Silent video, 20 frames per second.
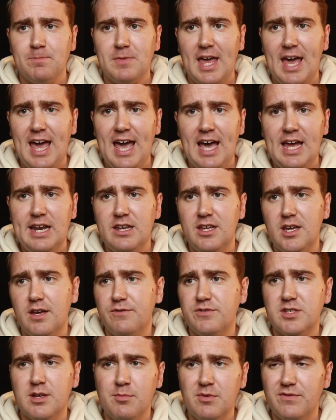And if
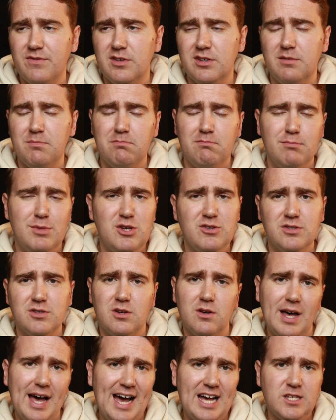some of the
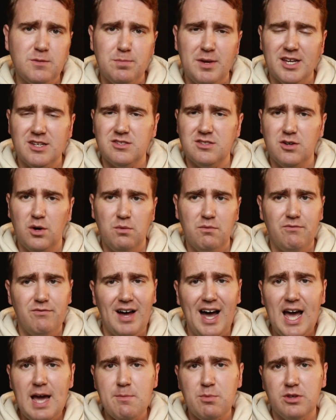musical aspects don't
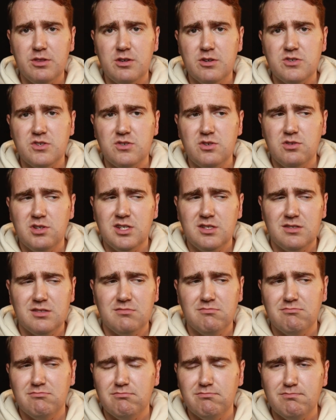vibe with your students,
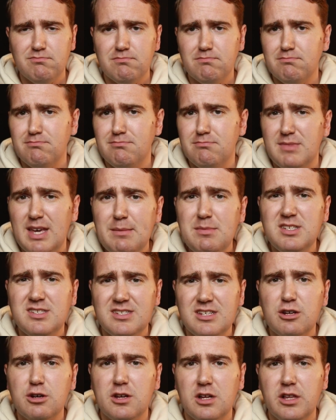maybe
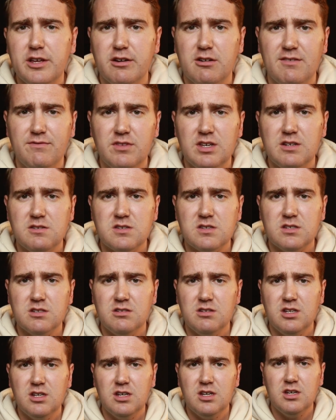steer clear of this.
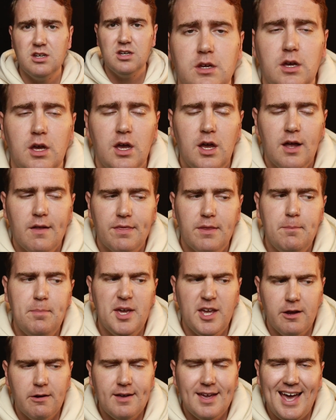The
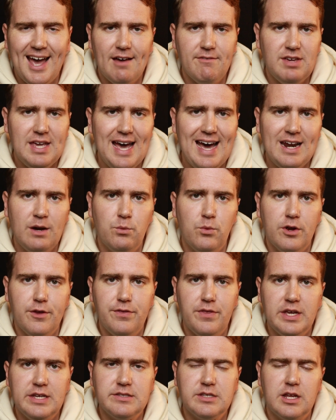bigger caveat, and where
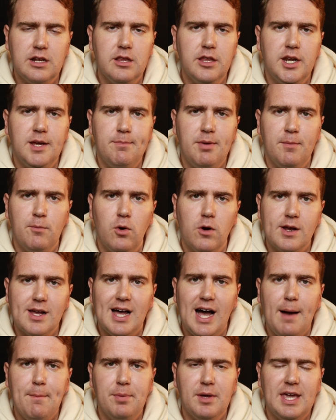things get a little bit more
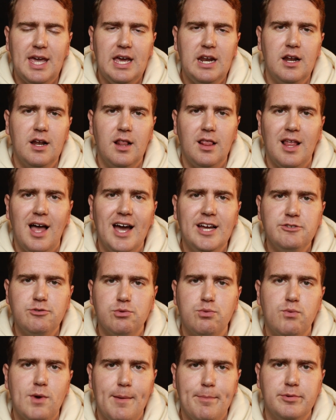complicated, aligns
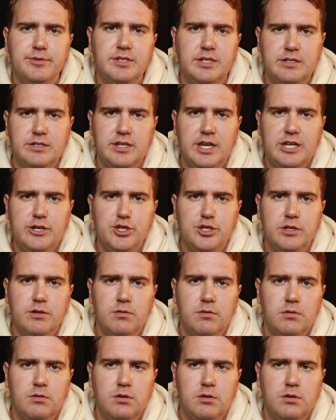with representation.